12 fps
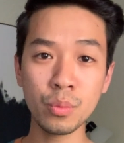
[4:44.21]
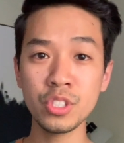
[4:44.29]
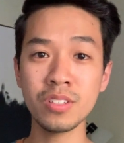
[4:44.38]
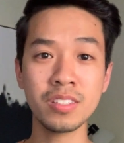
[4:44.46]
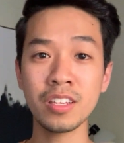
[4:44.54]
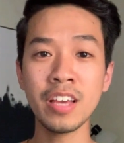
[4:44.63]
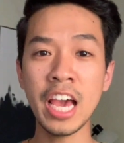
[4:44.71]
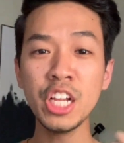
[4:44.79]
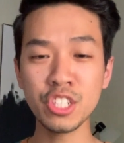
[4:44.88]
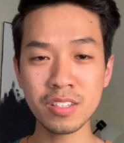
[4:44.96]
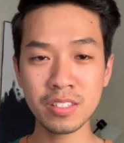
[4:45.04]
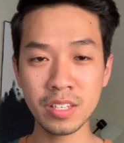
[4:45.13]
which is
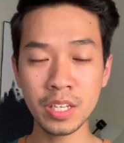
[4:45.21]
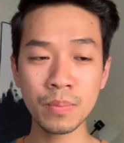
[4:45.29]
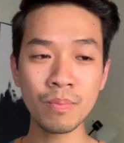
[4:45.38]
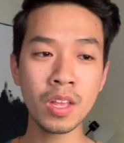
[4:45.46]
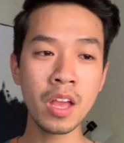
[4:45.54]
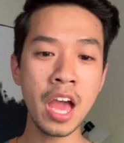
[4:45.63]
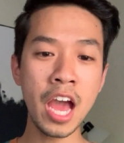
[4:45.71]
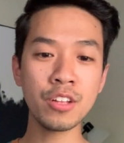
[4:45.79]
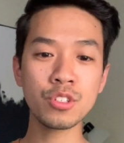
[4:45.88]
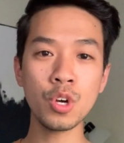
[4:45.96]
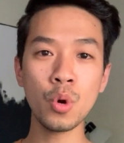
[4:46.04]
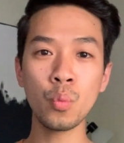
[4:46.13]
HSC,
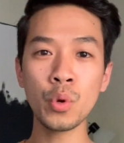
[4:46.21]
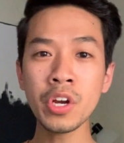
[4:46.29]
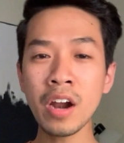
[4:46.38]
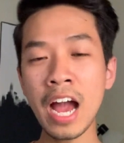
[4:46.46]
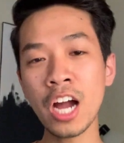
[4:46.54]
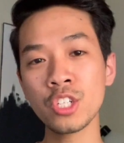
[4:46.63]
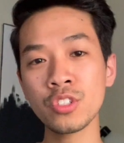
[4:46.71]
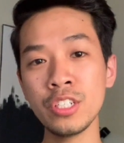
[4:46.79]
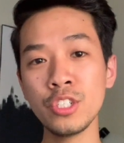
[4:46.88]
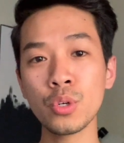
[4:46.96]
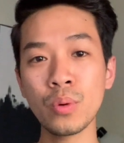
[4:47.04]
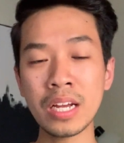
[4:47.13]
and so we are
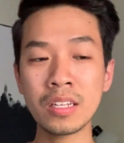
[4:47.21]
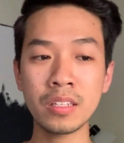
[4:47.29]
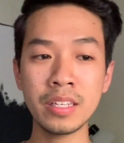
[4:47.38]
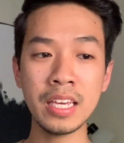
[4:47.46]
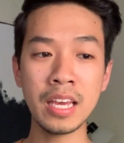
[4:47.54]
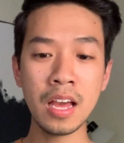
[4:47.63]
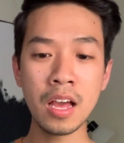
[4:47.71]
actually directly